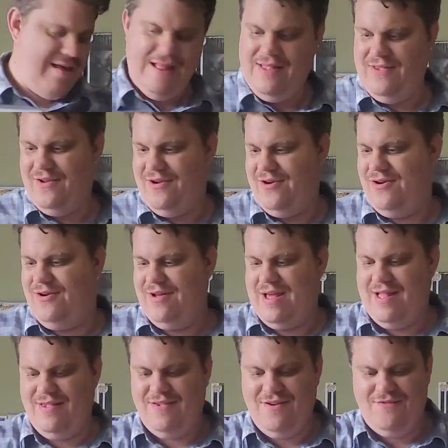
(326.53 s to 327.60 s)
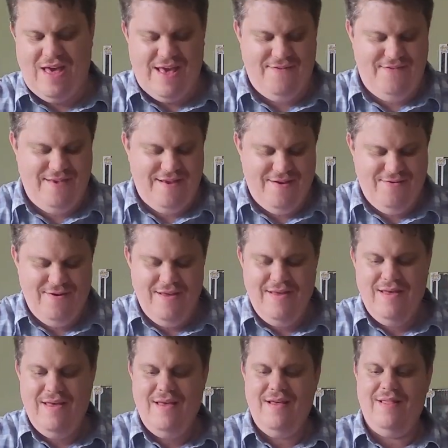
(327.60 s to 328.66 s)
endure and survive. So,
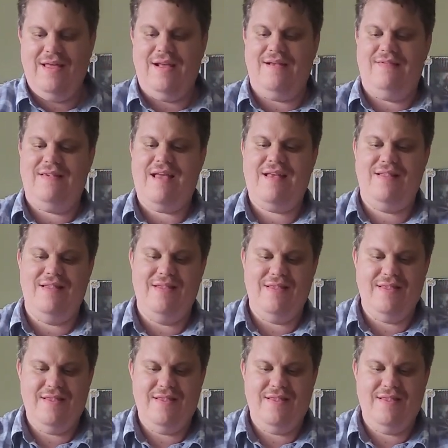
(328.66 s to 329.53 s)
like I said,